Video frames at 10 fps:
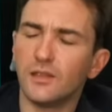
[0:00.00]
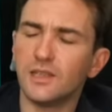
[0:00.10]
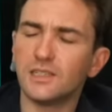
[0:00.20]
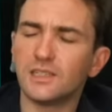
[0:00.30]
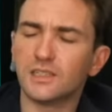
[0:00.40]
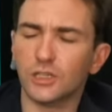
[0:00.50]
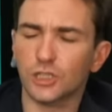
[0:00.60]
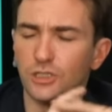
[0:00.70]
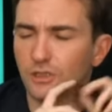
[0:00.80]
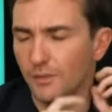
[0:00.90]
This
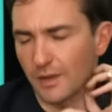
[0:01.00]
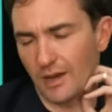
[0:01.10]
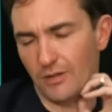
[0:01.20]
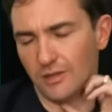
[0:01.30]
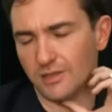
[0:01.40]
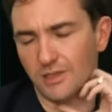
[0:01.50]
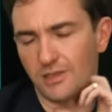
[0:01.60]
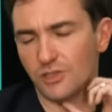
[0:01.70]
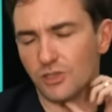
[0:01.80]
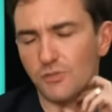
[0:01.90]
discussion about, and
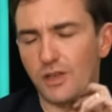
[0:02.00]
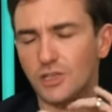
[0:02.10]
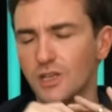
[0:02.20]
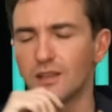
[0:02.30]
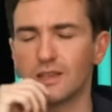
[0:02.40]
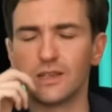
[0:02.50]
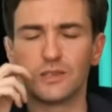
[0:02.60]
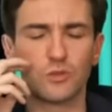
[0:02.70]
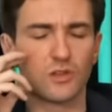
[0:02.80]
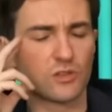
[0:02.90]
since you mentioned it, I think it
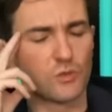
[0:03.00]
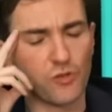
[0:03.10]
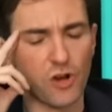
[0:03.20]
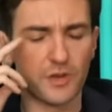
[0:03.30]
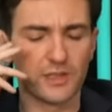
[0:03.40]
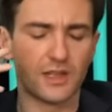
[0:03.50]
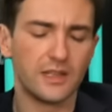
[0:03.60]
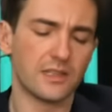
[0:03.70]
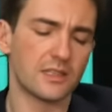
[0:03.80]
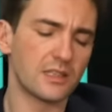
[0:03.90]
is worth sort of probing
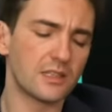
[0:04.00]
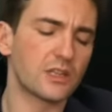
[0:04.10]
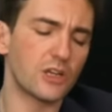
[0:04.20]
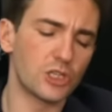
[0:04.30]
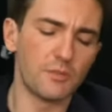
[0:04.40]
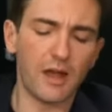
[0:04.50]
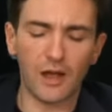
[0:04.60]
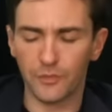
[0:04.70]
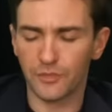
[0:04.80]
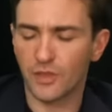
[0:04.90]
slightly. This discussion
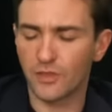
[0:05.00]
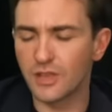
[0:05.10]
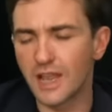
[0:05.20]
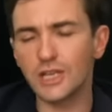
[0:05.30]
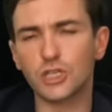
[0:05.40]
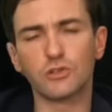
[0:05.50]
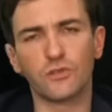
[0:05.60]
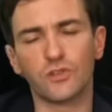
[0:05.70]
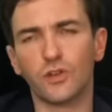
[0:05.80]
about the nature of